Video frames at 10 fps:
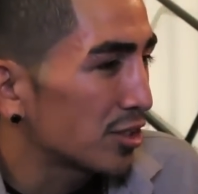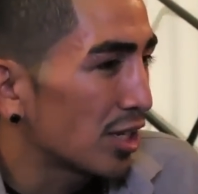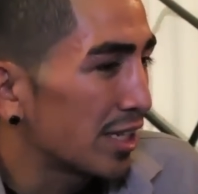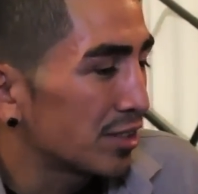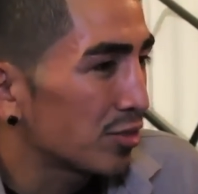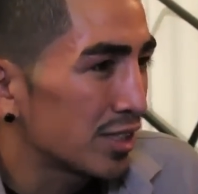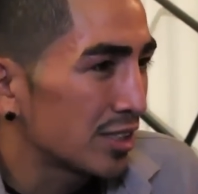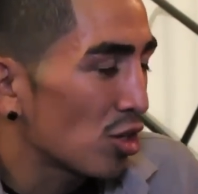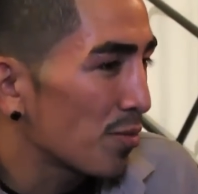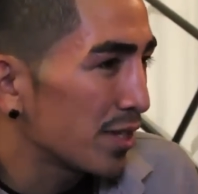So I just was
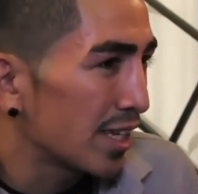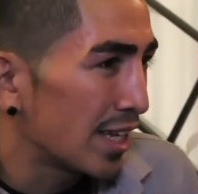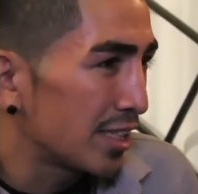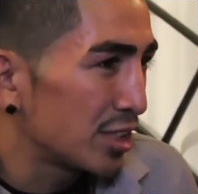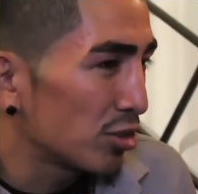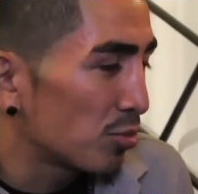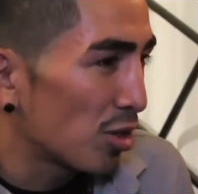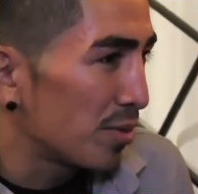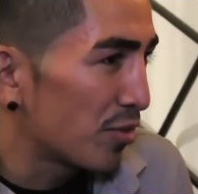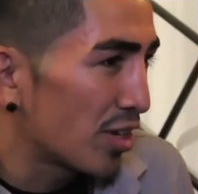hoping that she was
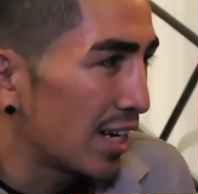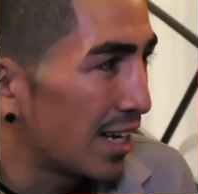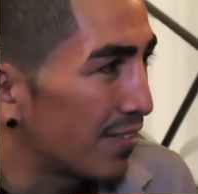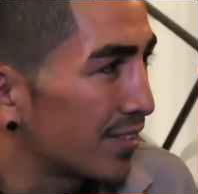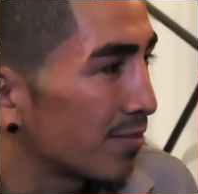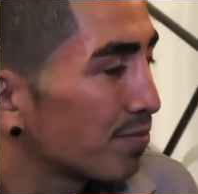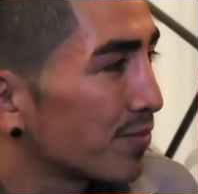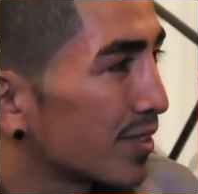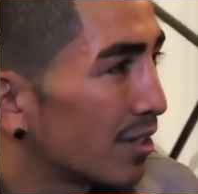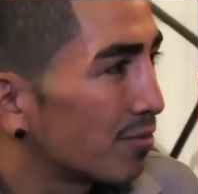born before I left. Yeah. You